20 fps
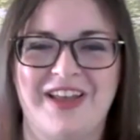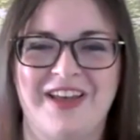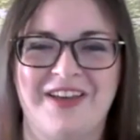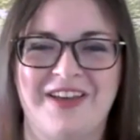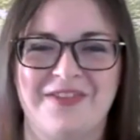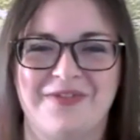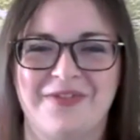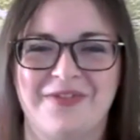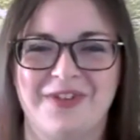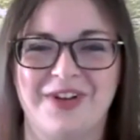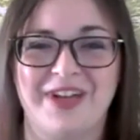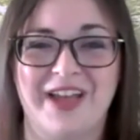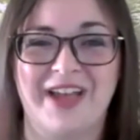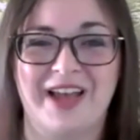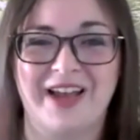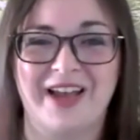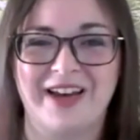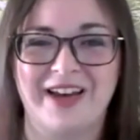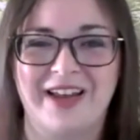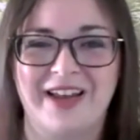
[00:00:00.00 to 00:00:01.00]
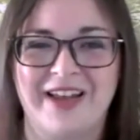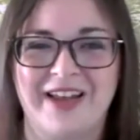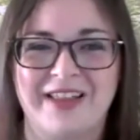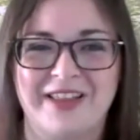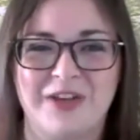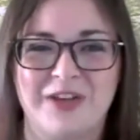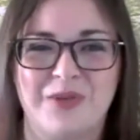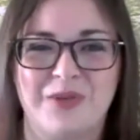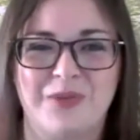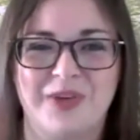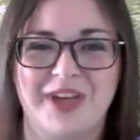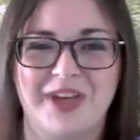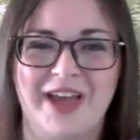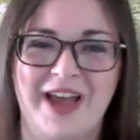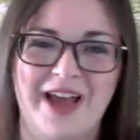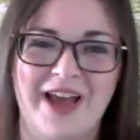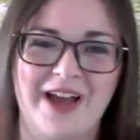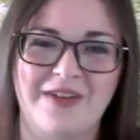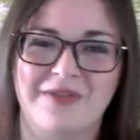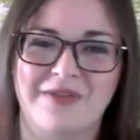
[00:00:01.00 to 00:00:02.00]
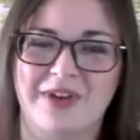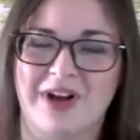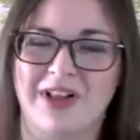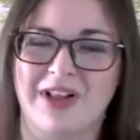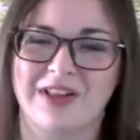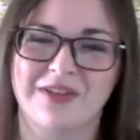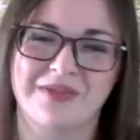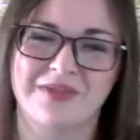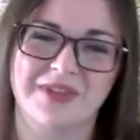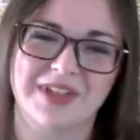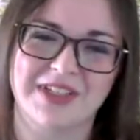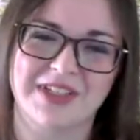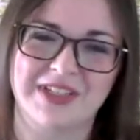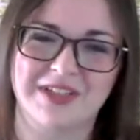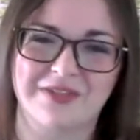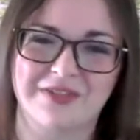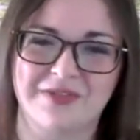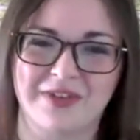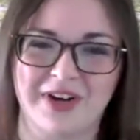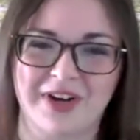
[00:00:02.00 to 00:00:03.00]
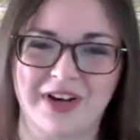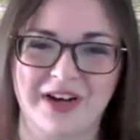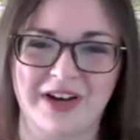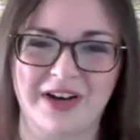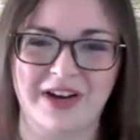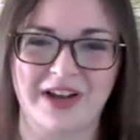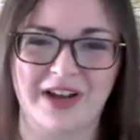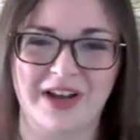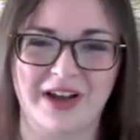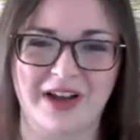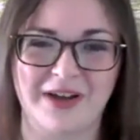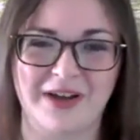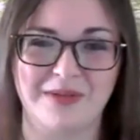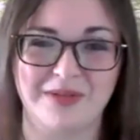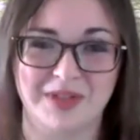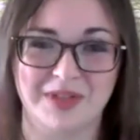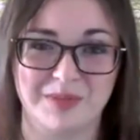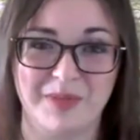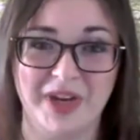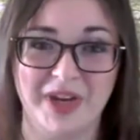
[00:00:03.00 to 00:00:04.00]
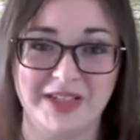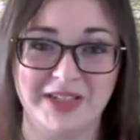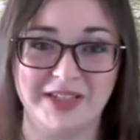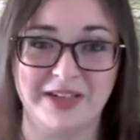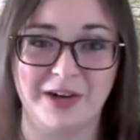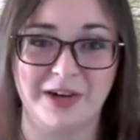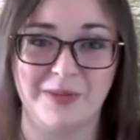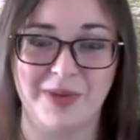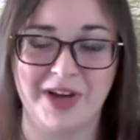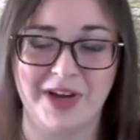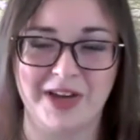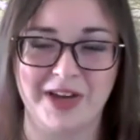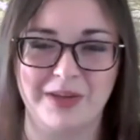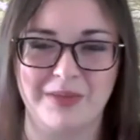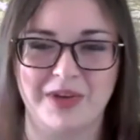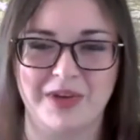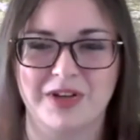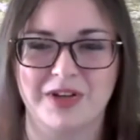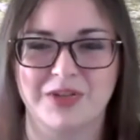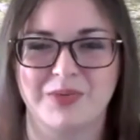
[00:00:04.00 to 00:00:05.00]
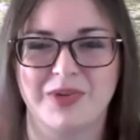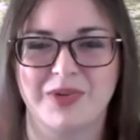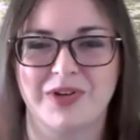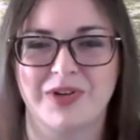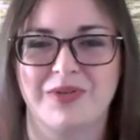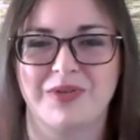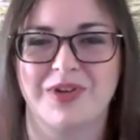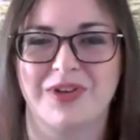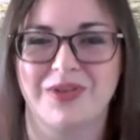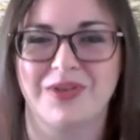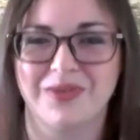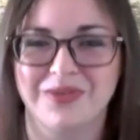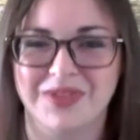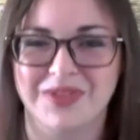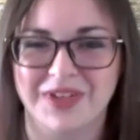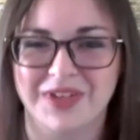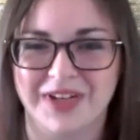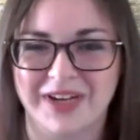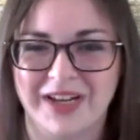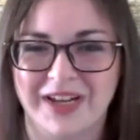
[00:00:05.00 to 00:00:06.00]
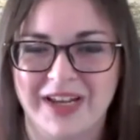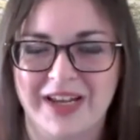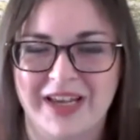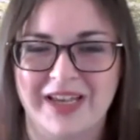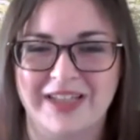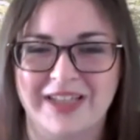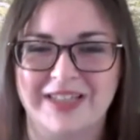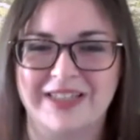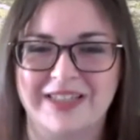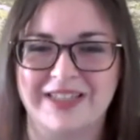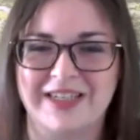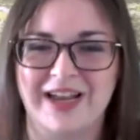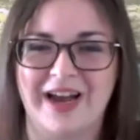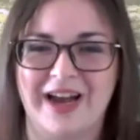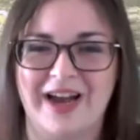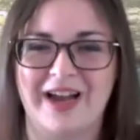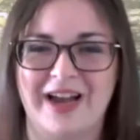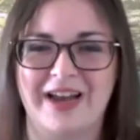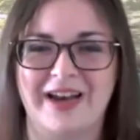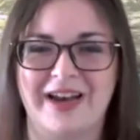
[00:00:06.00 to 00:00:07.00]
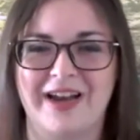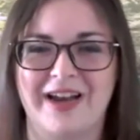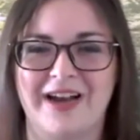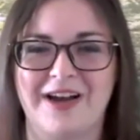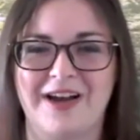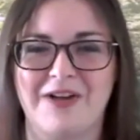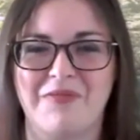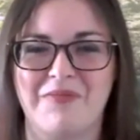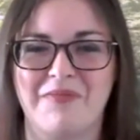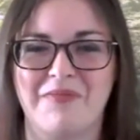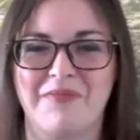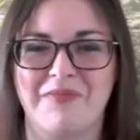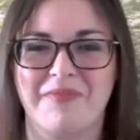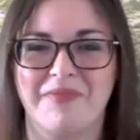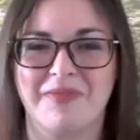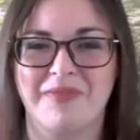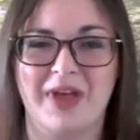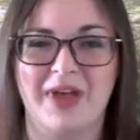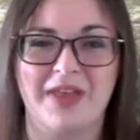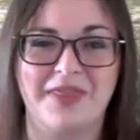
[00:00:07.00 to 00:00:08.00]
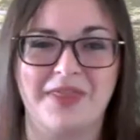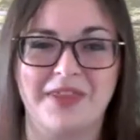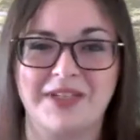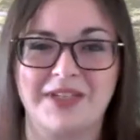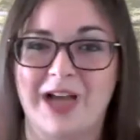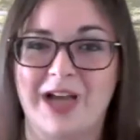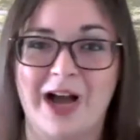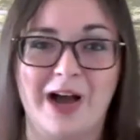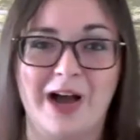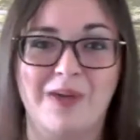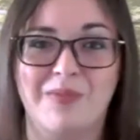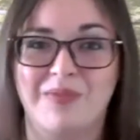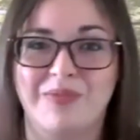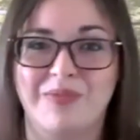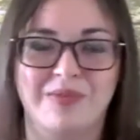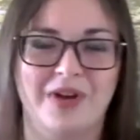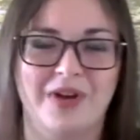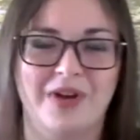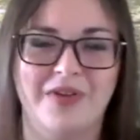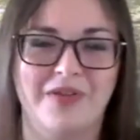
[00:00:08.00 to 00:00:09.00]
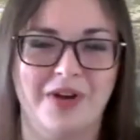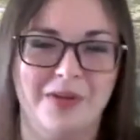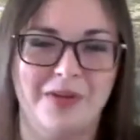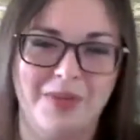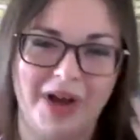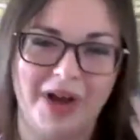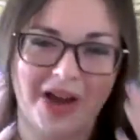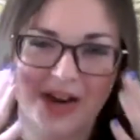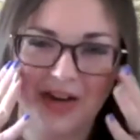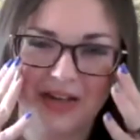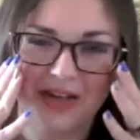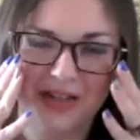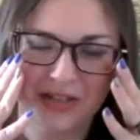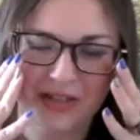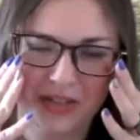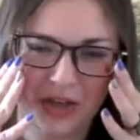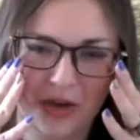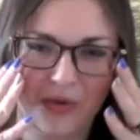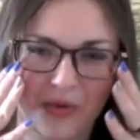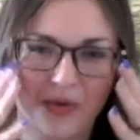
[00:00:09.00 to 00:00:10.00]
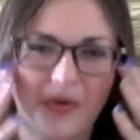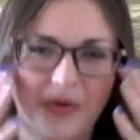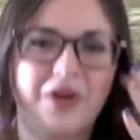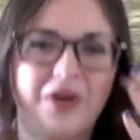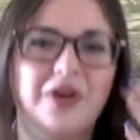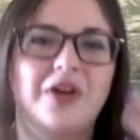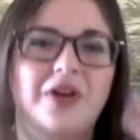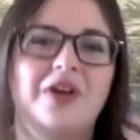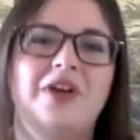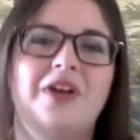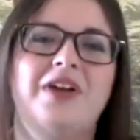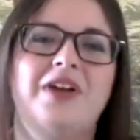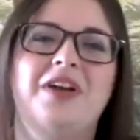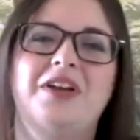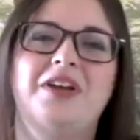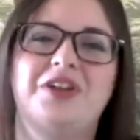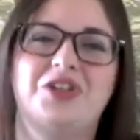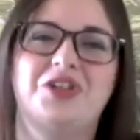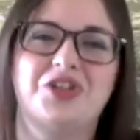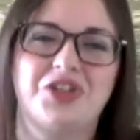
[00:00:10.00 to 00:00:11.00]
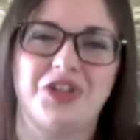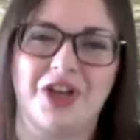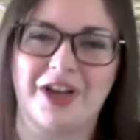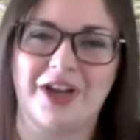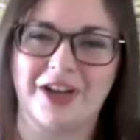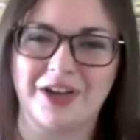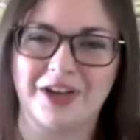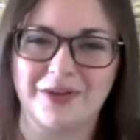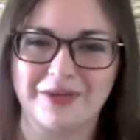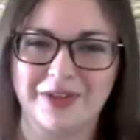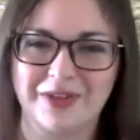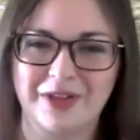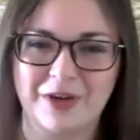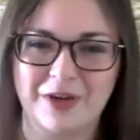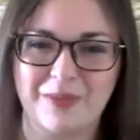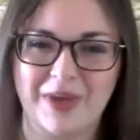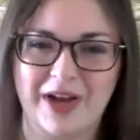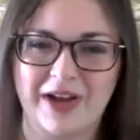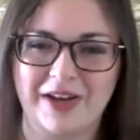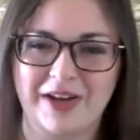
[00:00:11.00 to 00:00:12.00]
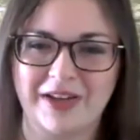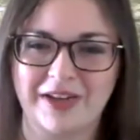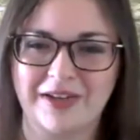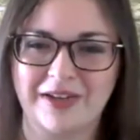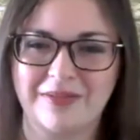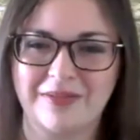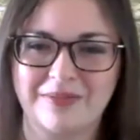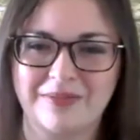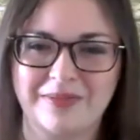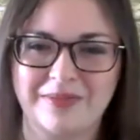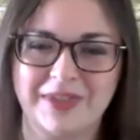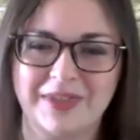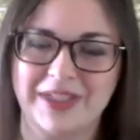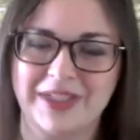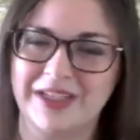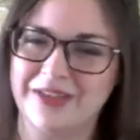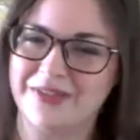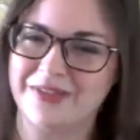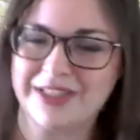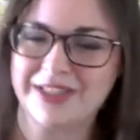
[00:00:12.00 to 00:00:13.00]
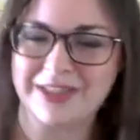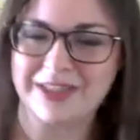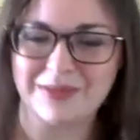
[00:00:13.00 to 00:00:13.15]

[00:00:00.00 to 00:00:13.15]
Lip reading: forget that we have all of this different space in our body because we don't use it. It's not at the top of our mind. So check in with your body, give it some